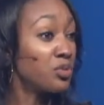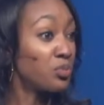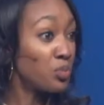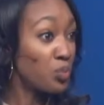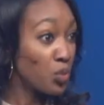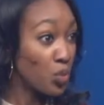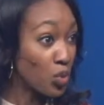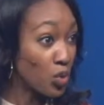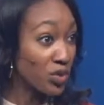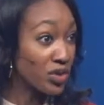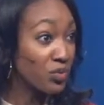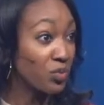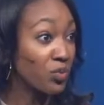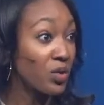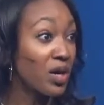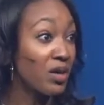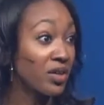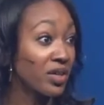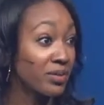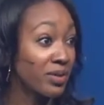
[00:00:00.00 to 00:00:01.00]
more than
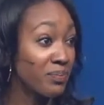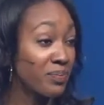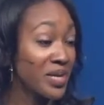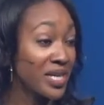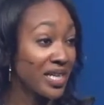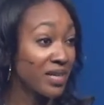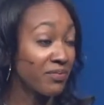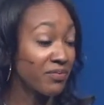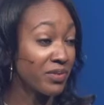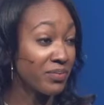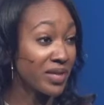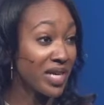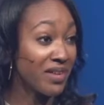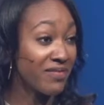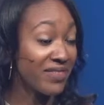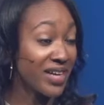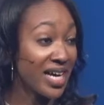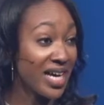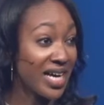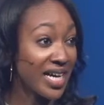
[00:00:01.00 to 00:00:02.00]
welcome to pick them from that
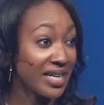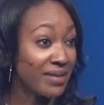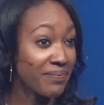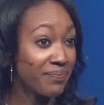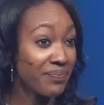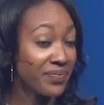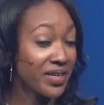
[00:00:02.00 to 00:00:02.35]
vine.